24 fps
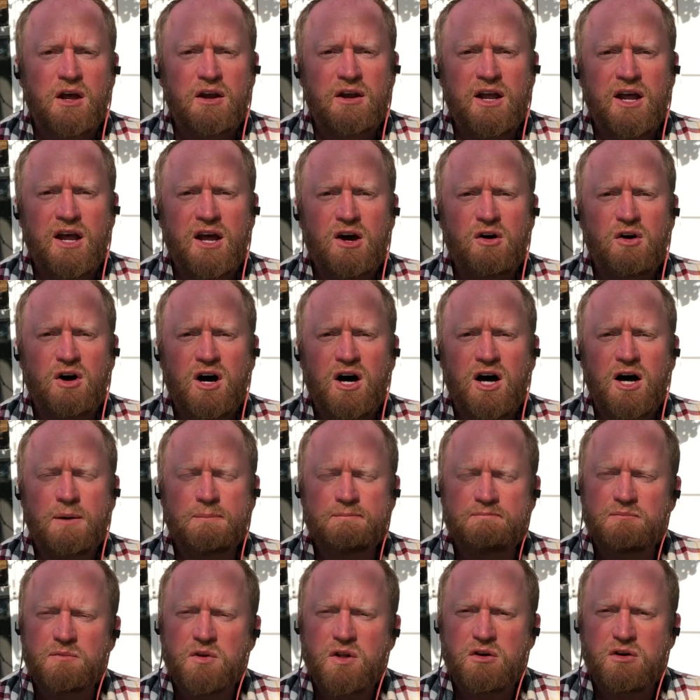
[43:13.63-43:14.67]

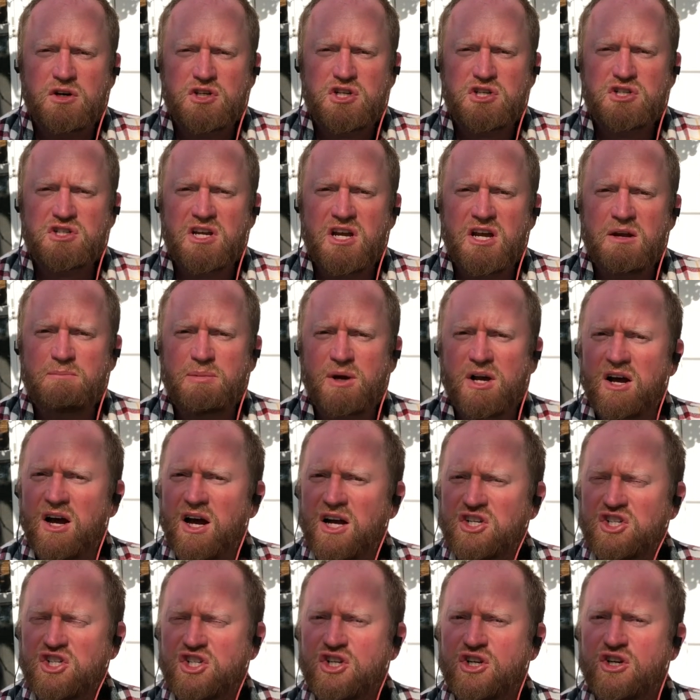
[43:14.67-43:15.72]
Now, let's just say
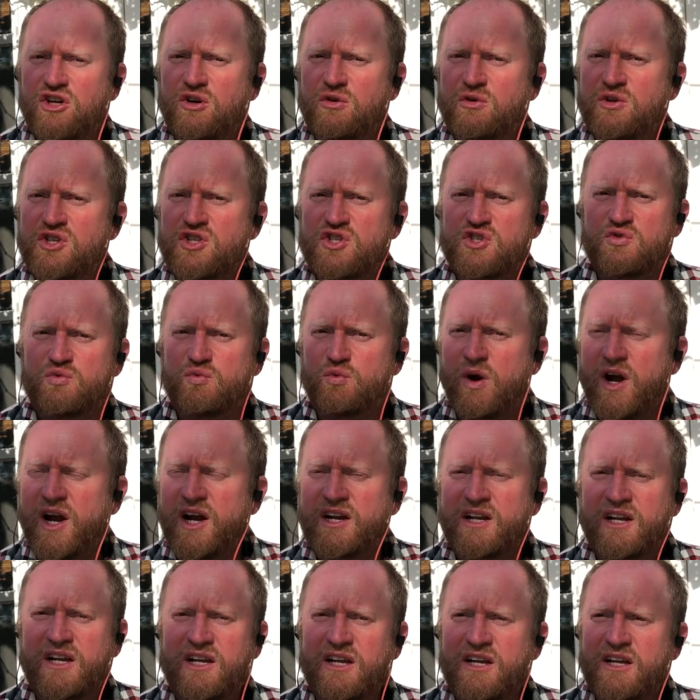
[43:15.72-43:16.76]
Boccaccio is
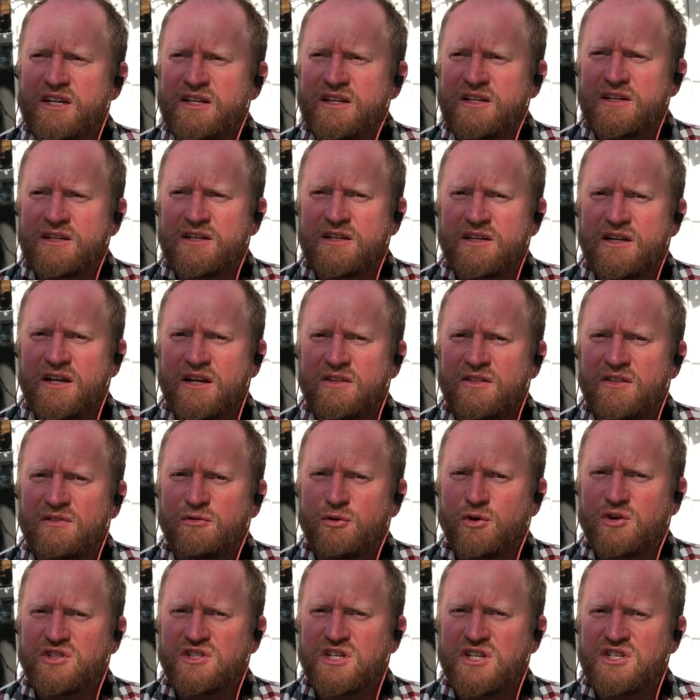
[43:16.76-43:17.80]
writing in the
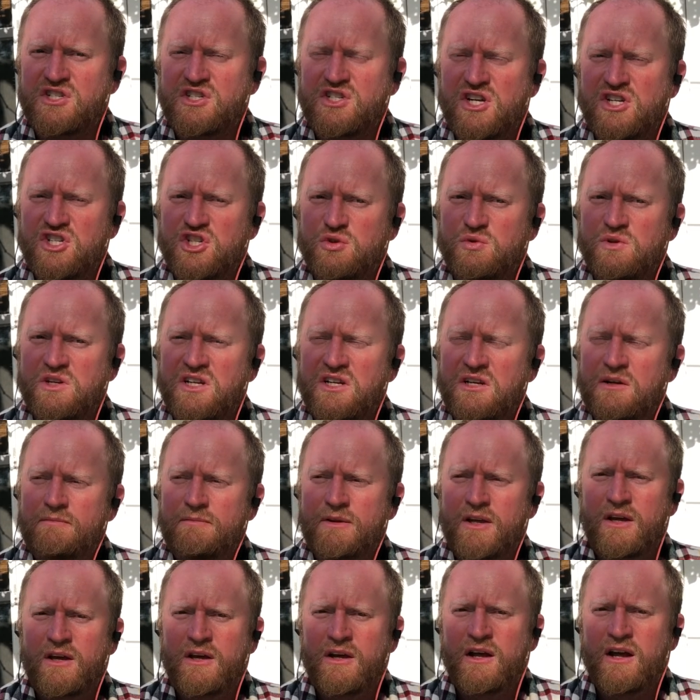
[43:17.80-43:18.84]
14th century.
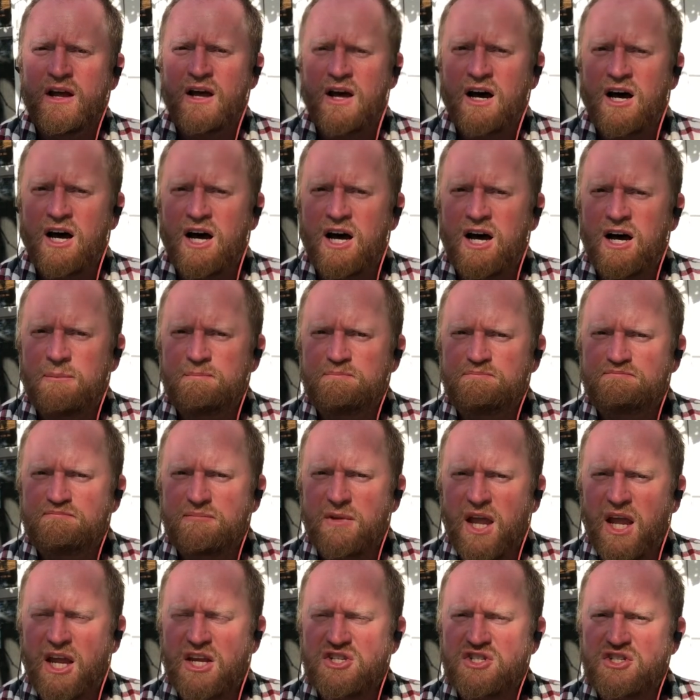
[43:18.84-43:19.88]

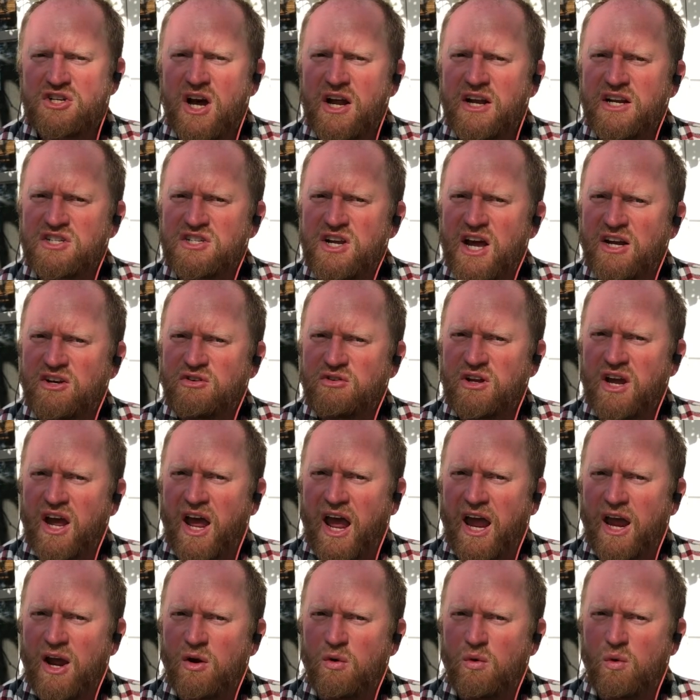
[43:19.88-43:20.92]
He's not
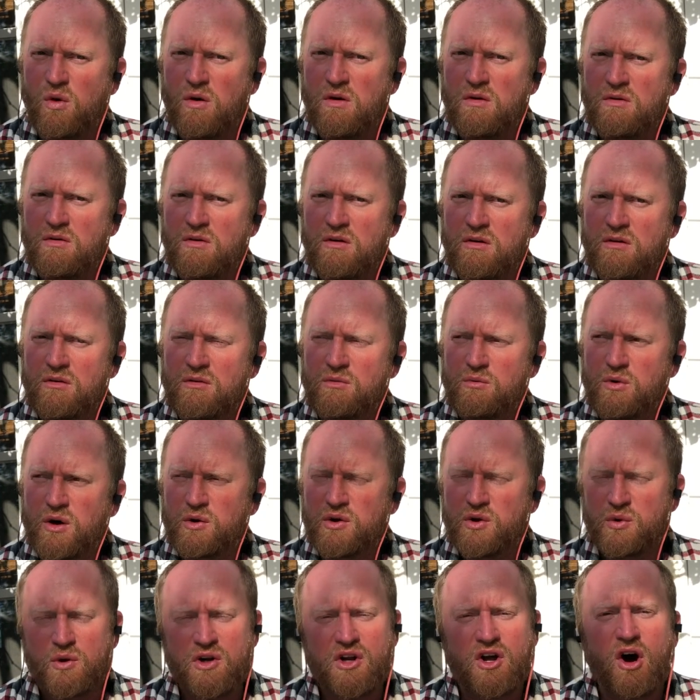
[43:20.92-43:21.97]
exactly what
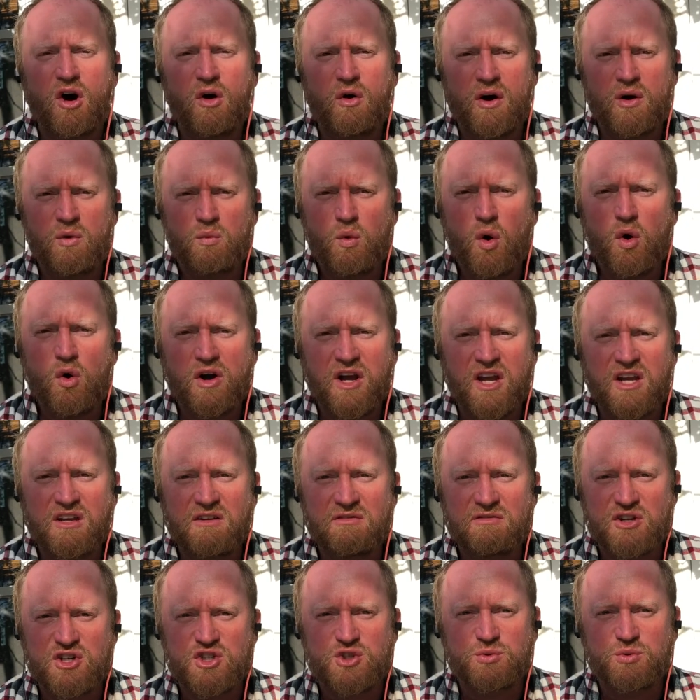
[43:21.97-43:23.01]
we would call a woke
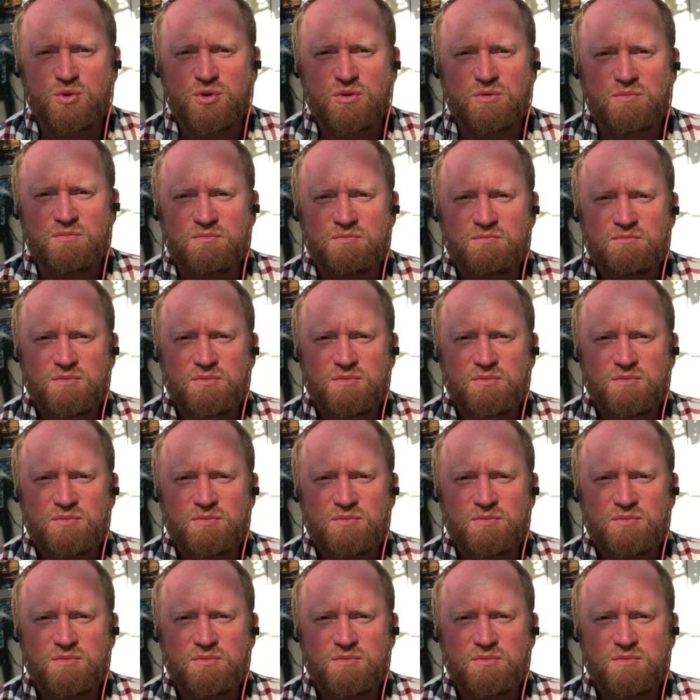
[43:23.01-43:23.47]
individual.